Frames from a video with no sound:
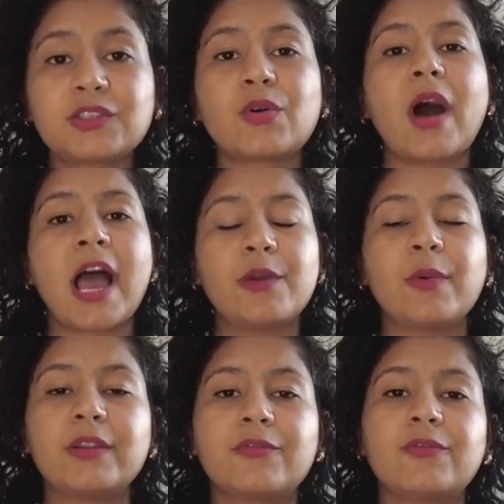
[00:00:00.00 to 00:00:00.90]
So I
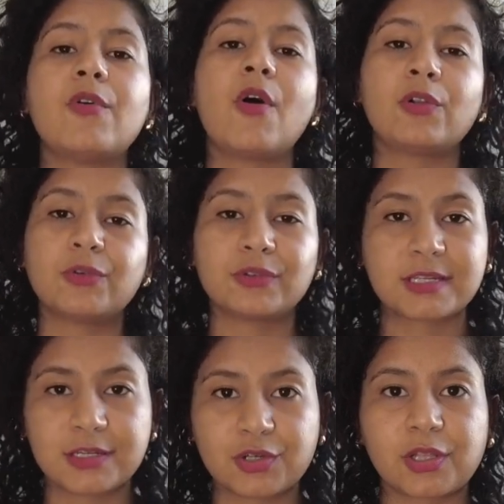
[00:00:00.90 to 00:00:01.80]
went through all those
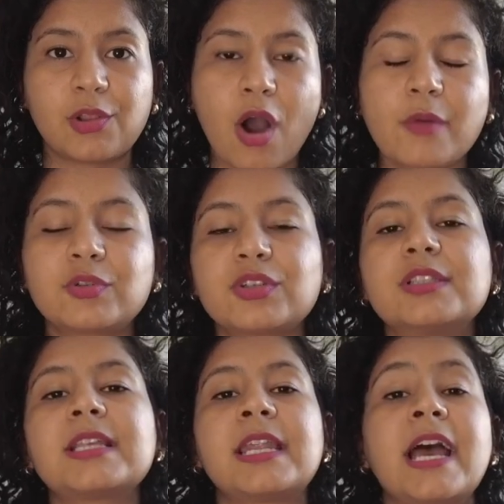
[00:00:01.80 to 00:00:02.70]
digital
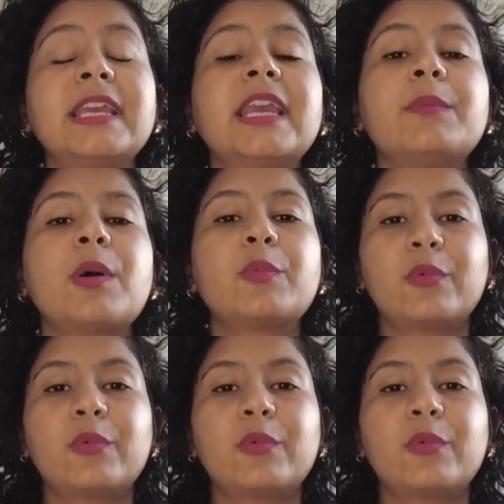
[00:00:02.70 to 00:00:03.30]
options and I came up